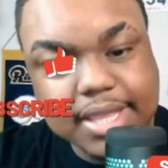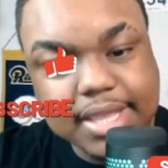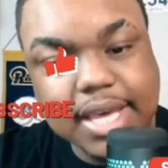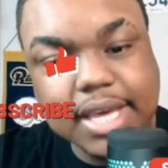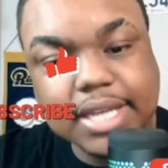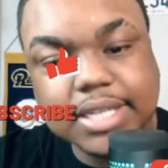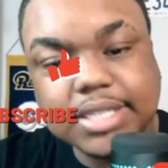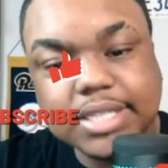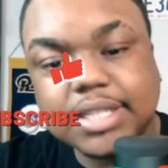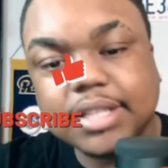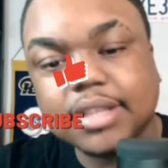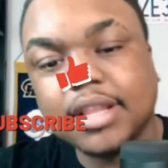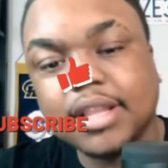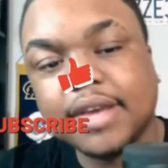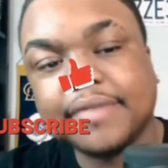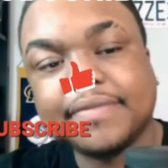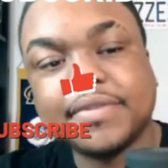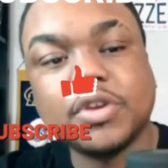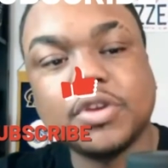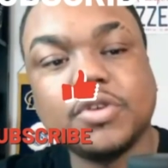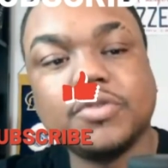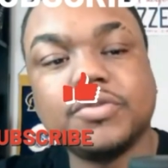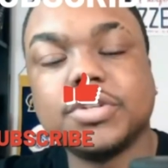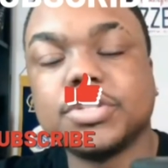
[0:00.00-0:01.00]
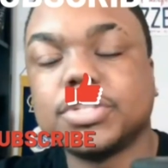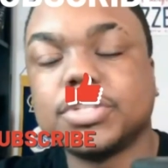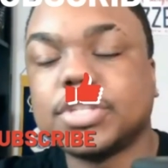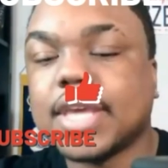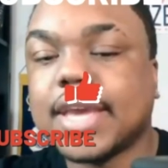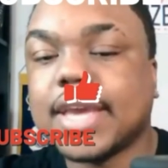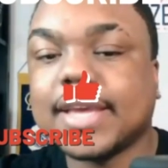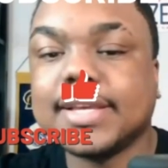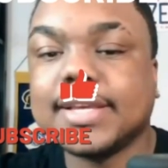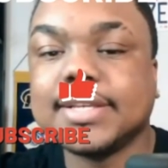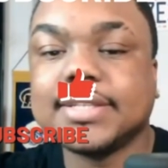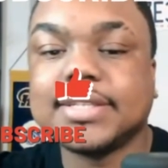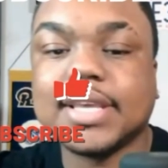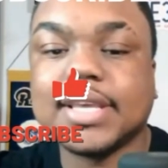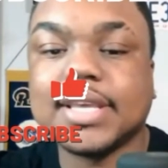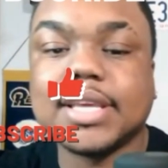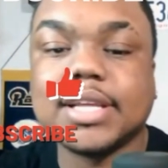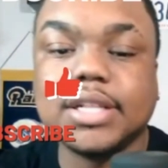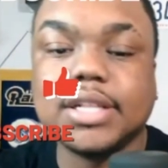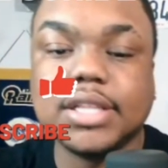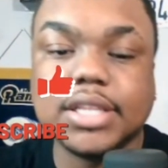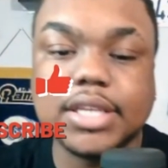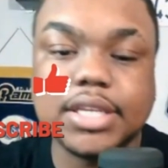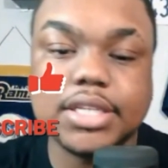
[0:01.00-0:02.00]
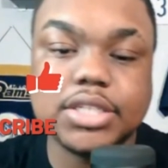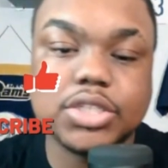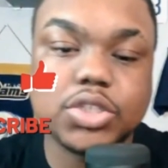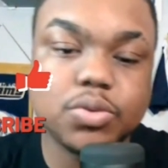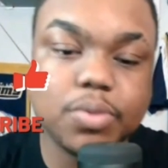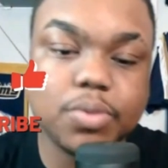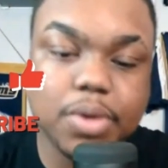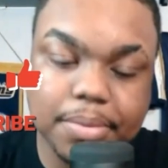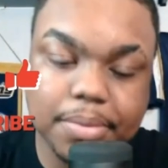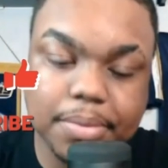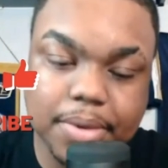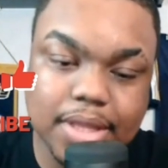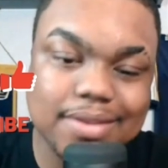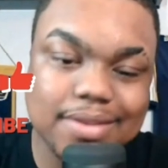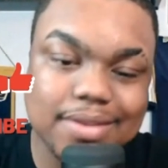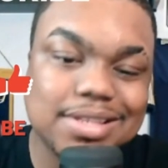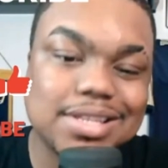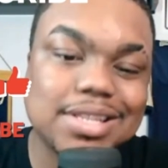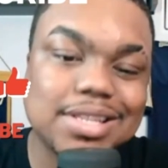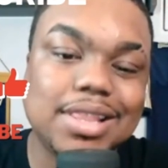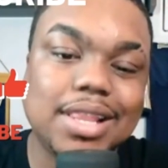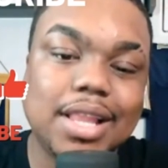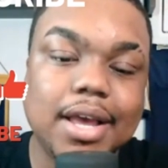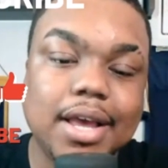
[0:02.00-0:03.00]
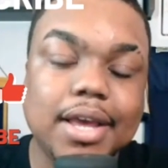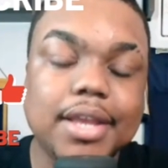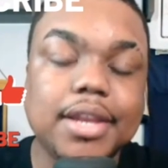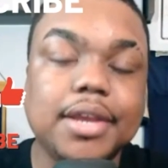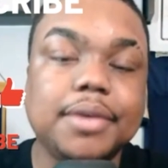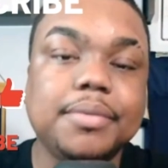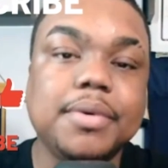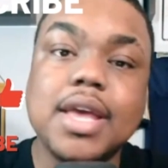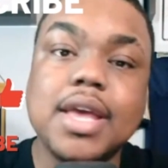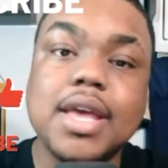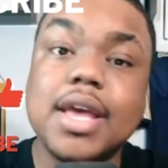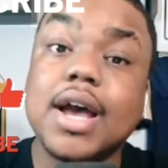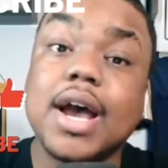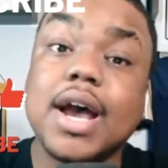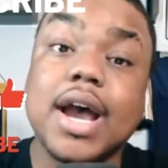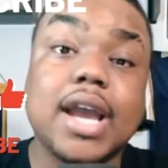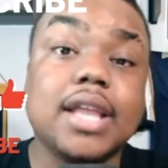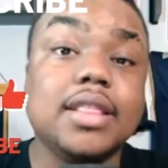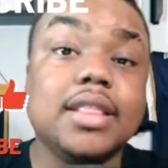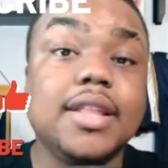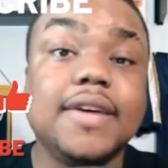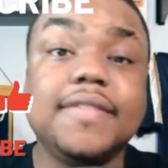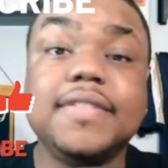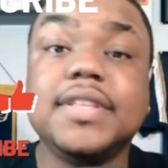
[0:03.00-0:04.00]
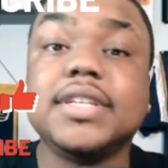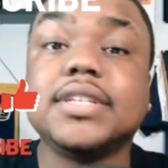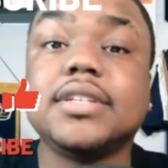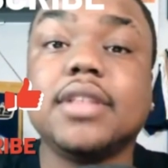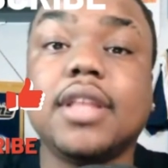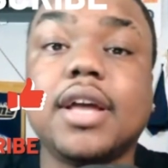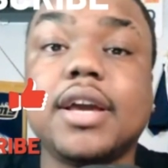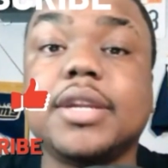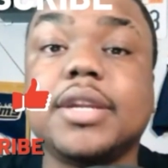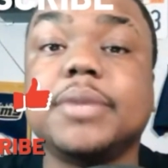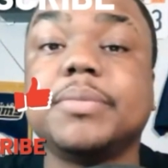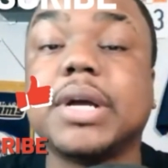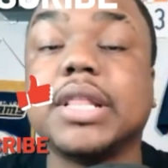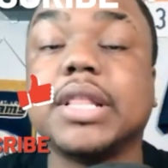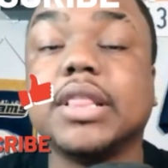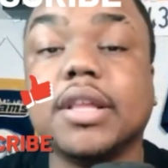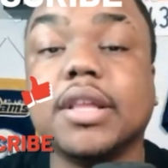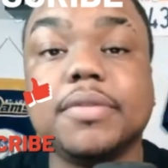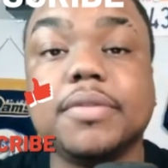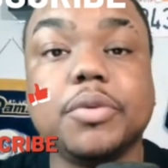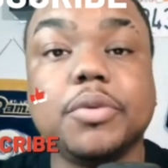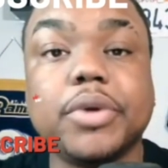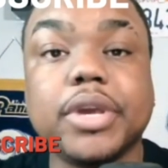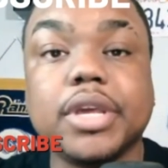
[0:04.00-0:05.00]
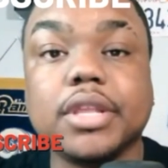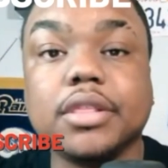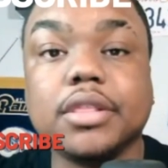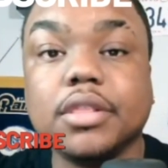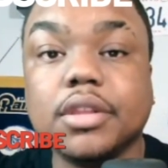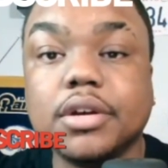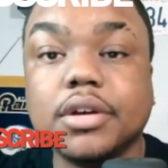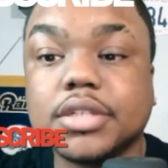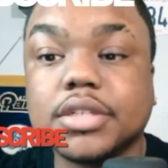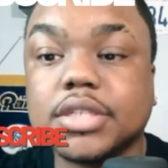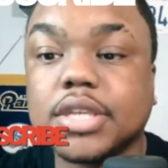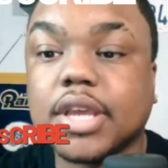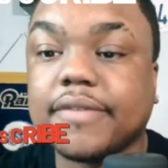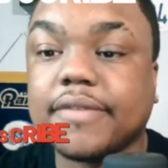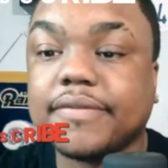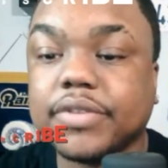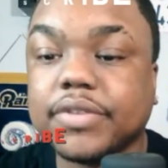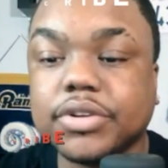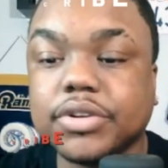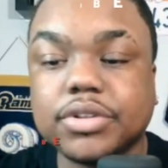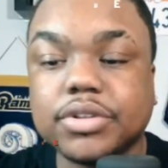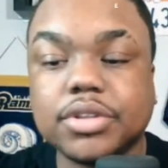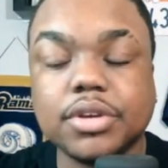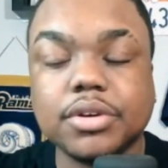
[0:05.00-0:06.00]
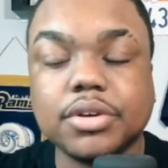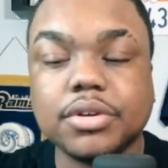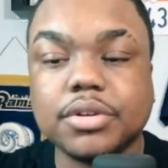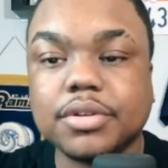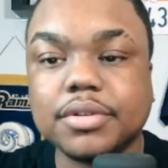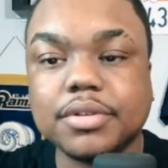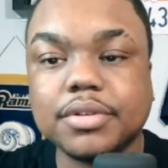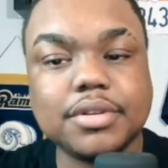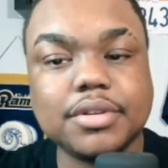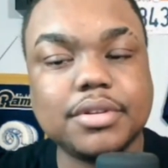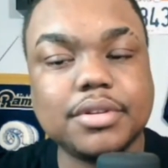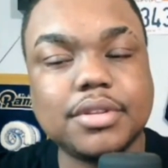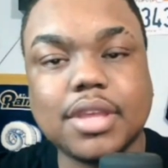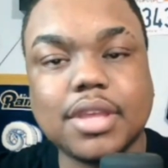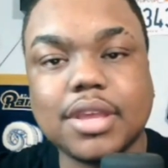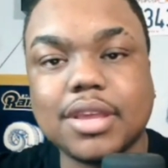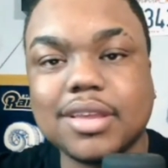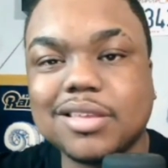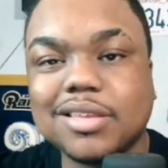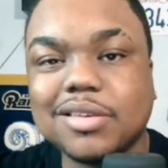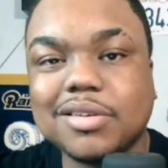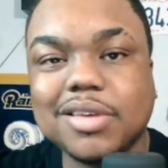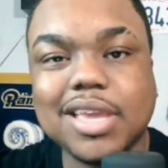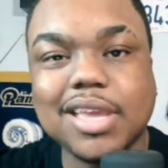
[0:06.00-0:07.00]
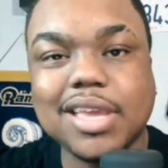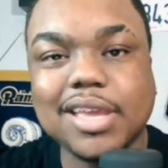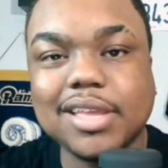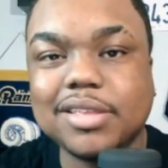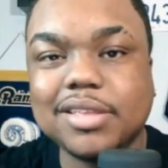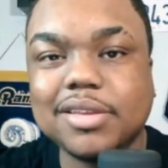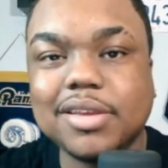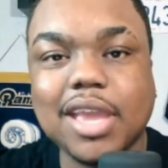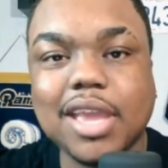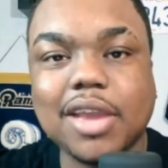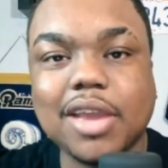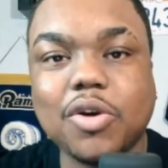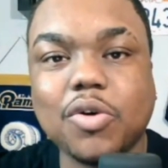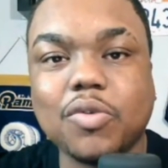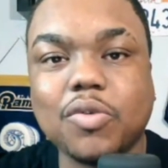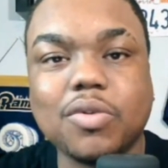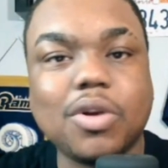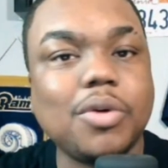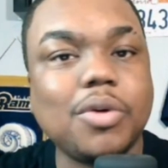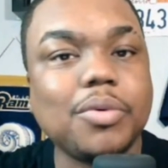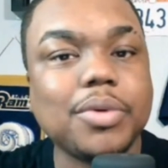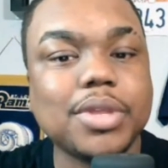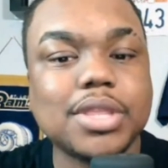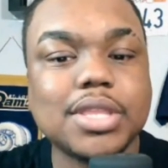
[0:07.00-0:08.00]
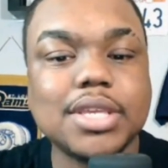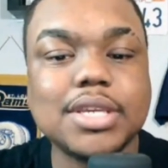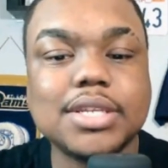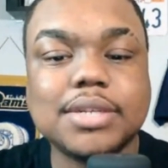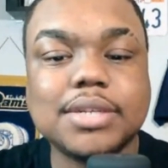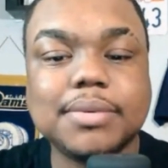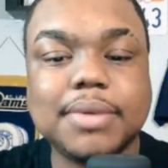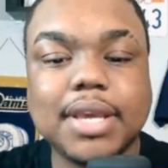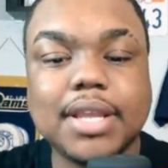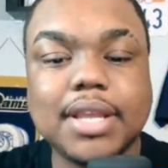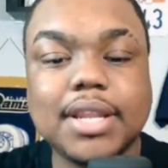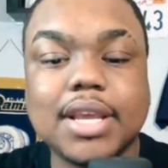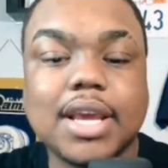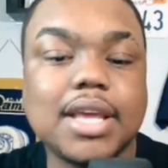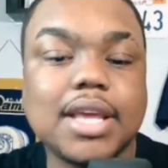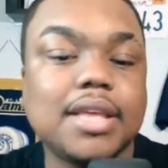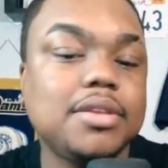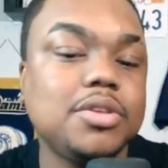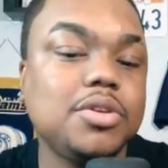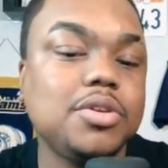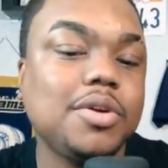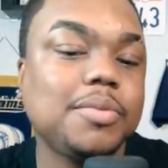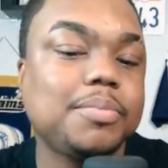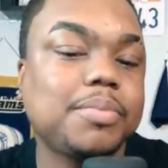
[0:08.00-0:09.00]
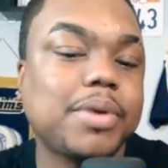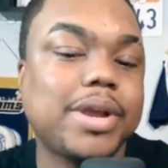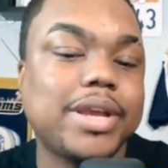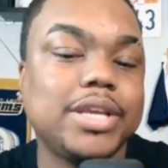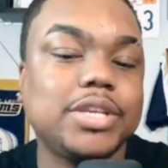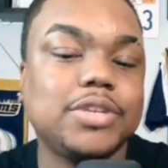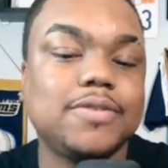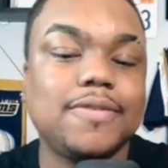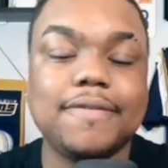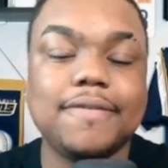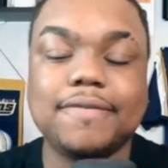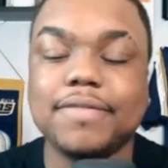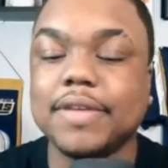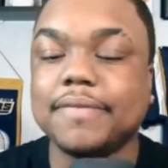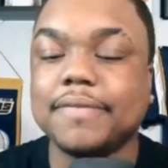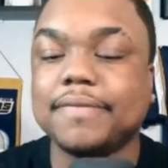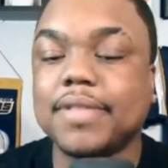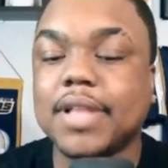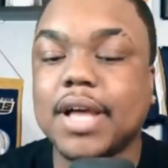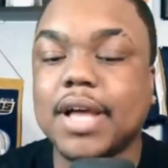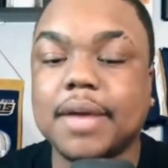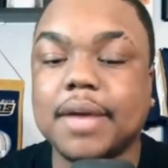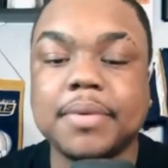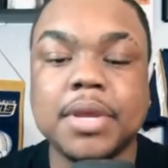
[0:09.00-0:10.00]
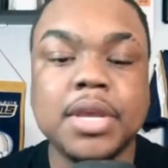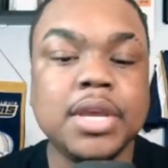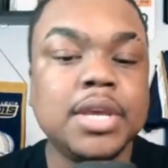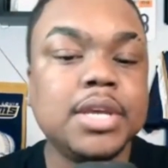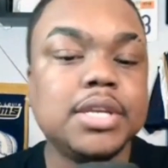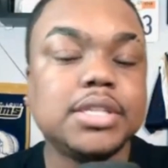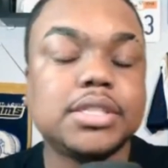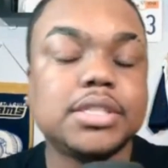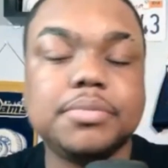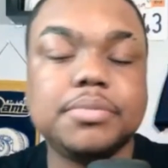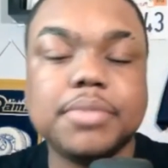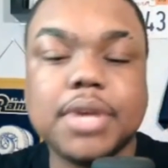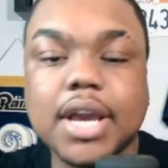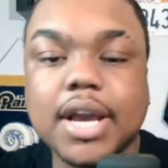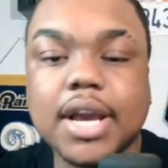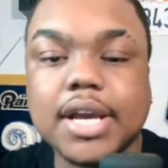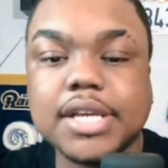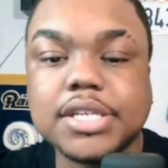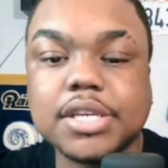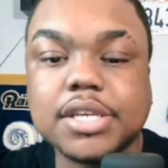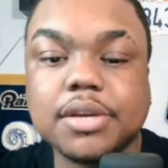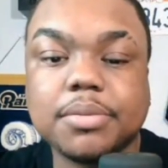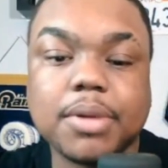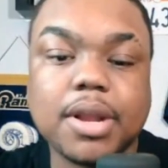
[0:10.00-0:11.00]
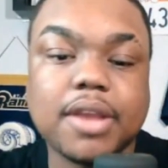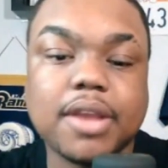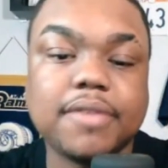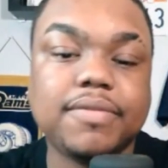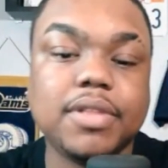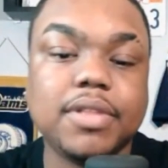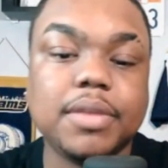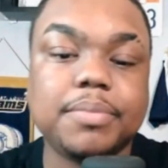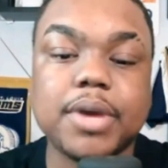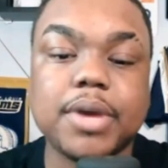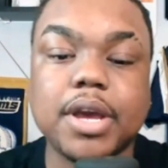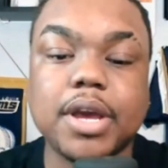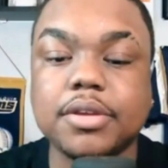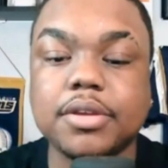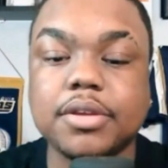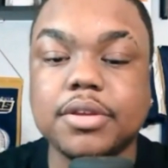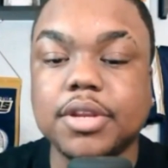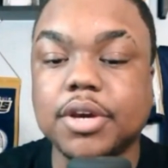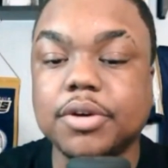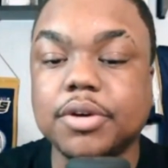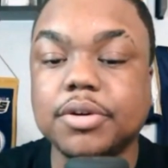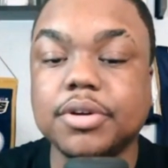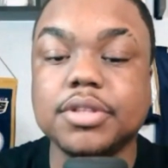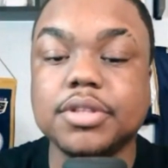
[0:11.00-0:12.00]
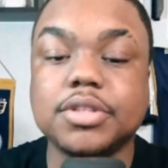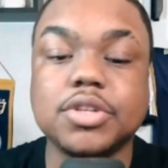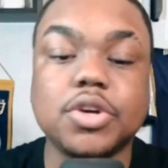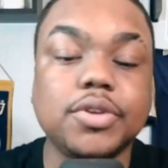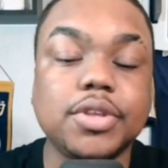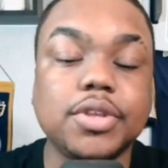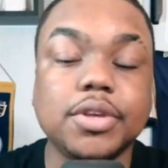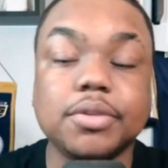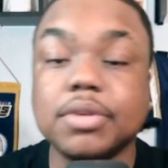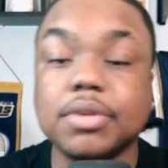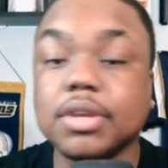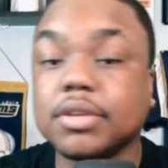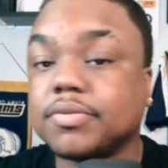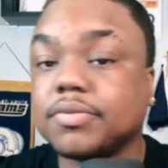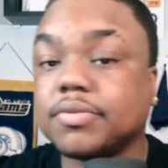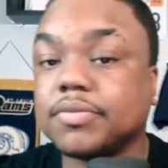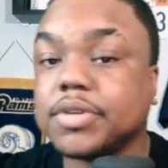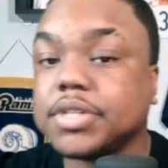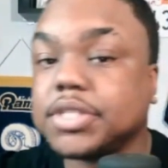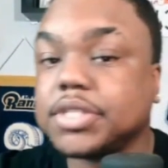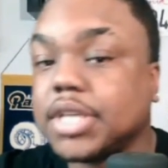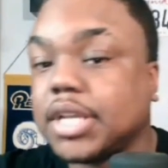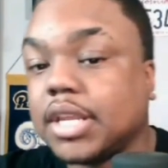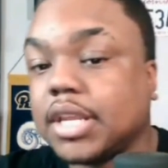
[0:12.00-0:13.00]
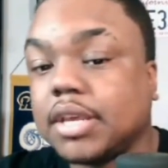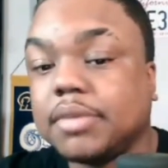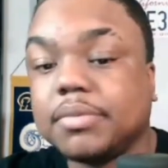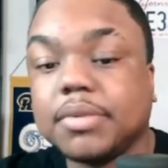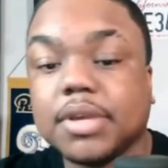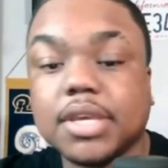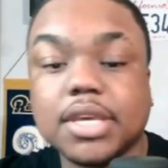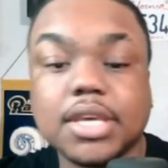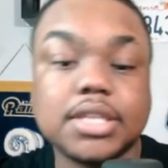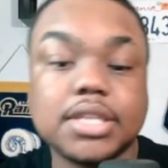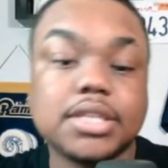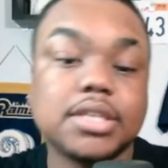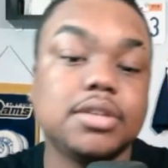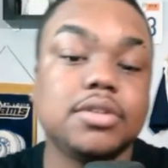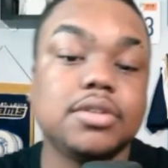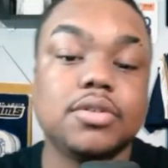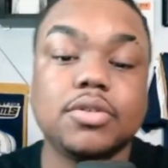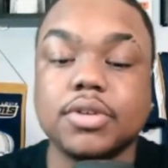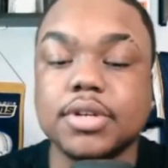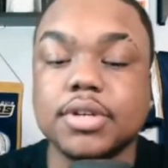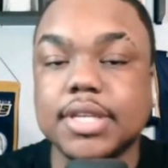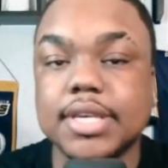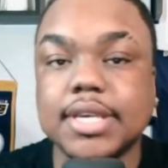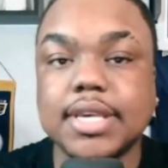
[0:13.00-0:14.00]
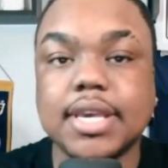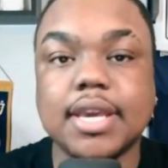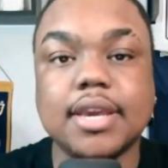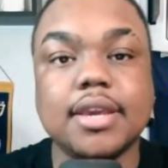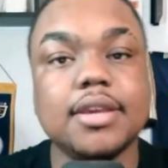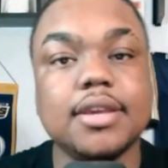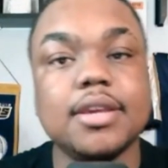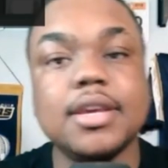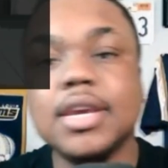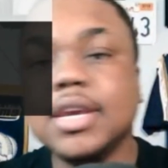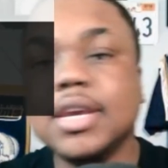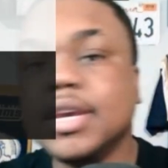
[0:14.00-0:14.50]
That is the leftovers. That is a clean sweep as a lineup. I love this lineup. I love the way it looks. I feel as though, like, you can't go wrong with this, man. You could probably flip-flop some guys. You could probably flip out, you know, Antonio Gibson for J.D. McKissin or DK